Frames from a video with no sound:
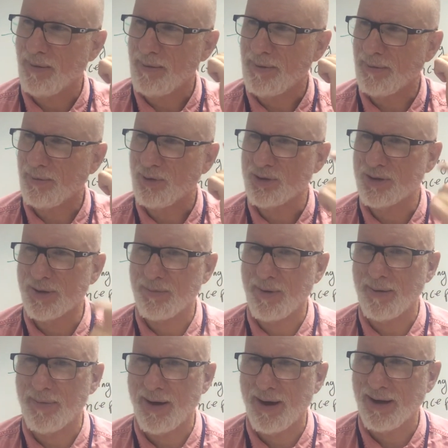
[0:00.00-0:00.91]
Maybe I'm losing
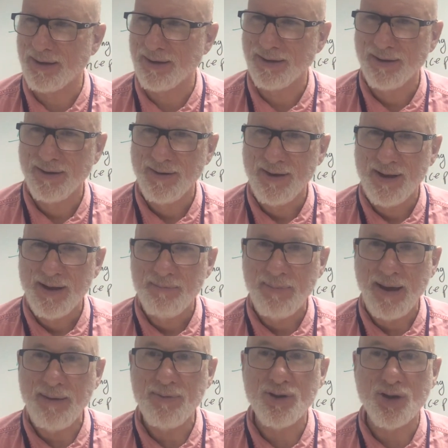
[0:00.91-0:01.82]
my mind.
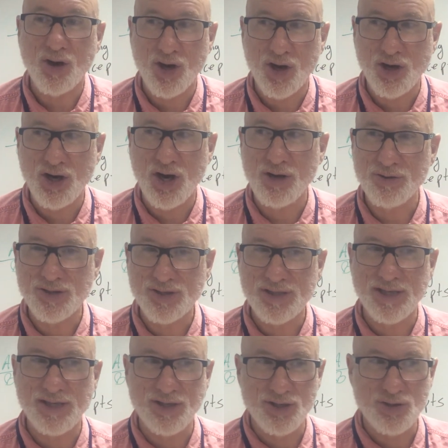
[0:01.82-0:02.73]
Maybe there are
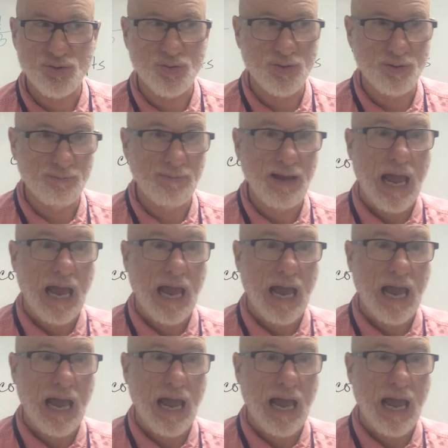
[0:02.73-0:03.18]
ghosts in this room.